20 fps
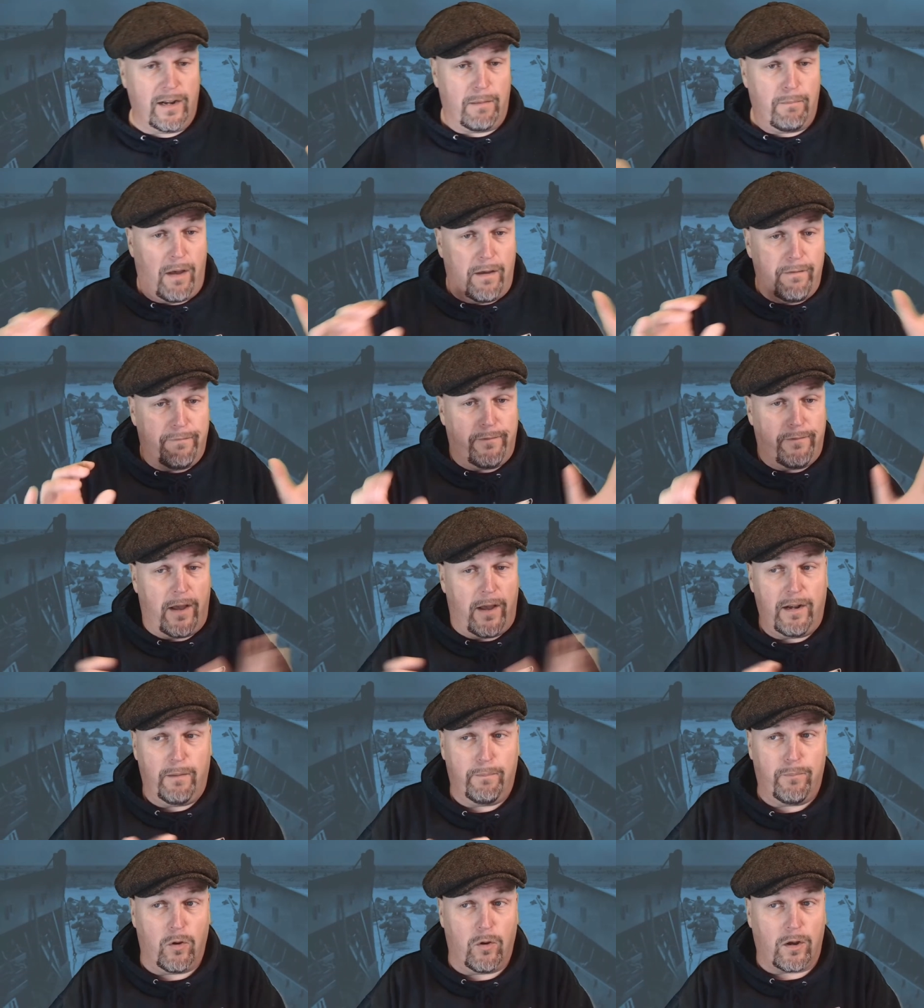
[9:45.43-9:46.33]
my
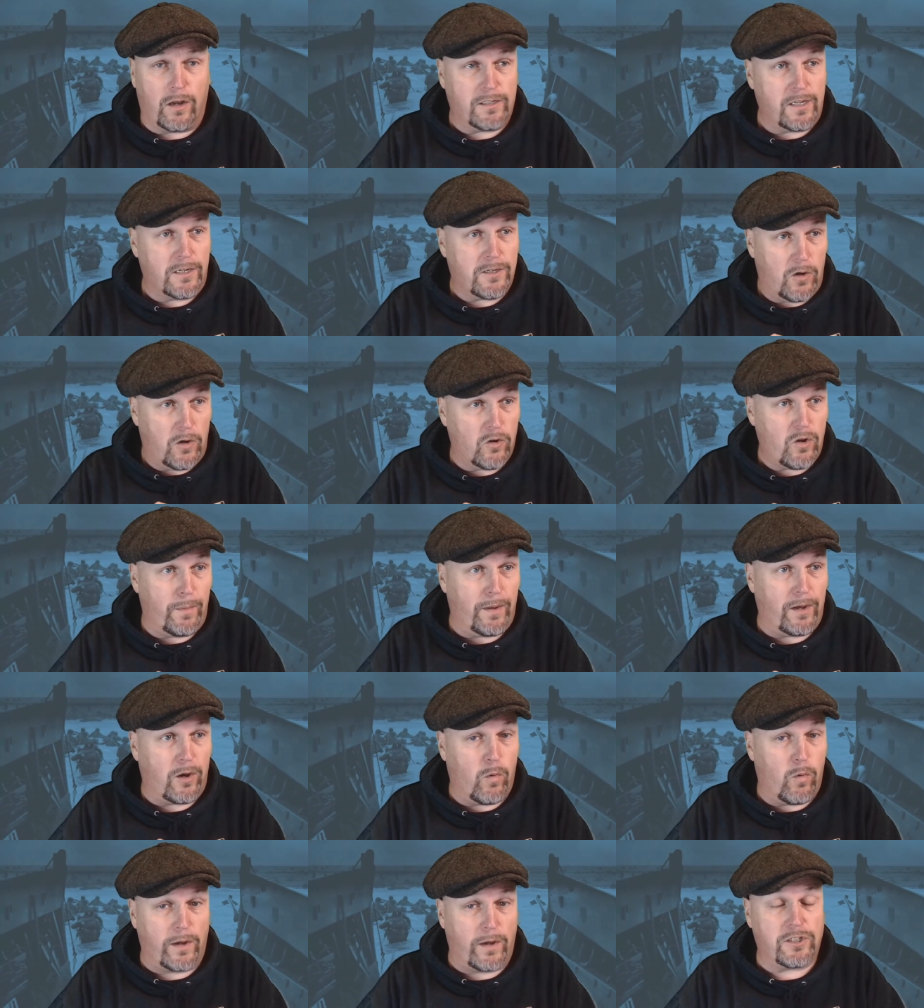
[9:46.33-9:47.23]
final book, because I told you it'd be a
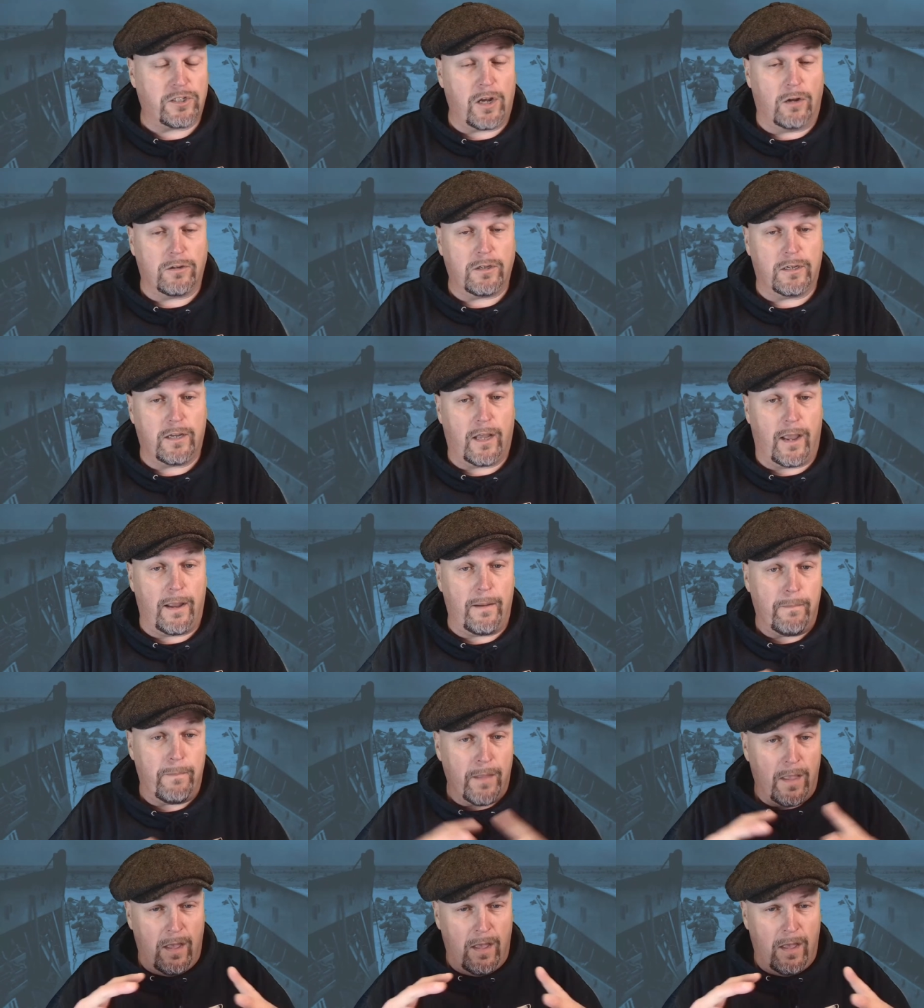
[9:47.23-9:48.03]
quick show today.